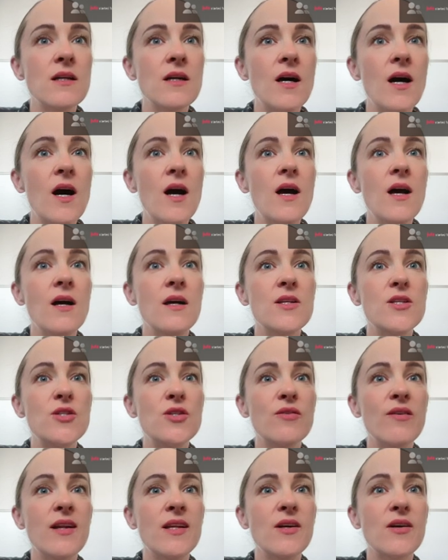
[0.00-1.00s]

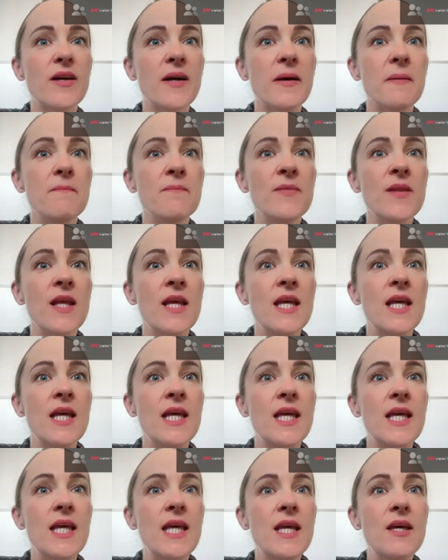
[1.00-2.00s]
Giovanni, okay.
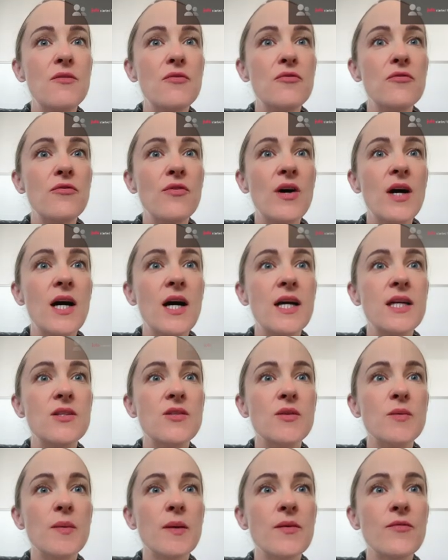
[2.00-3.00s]
If I
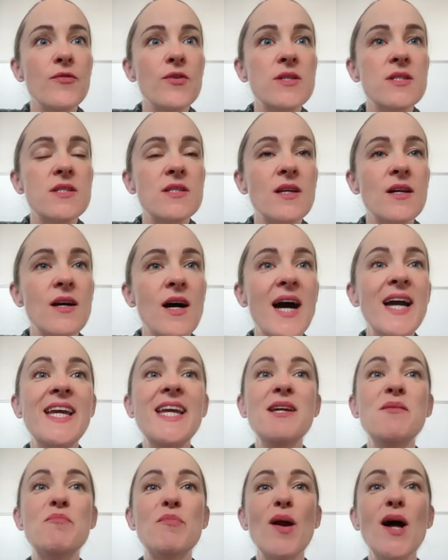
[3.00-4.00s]
do breakfast, I
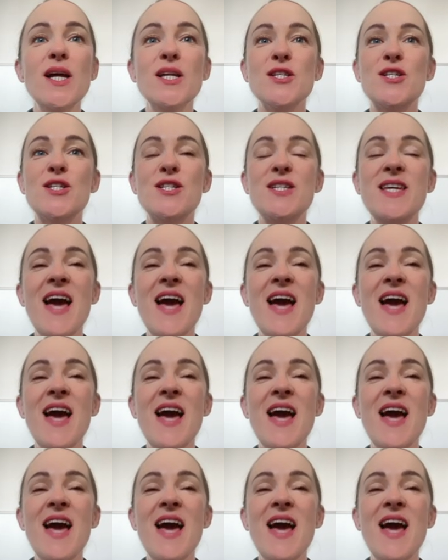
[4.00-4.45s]
eat brunch.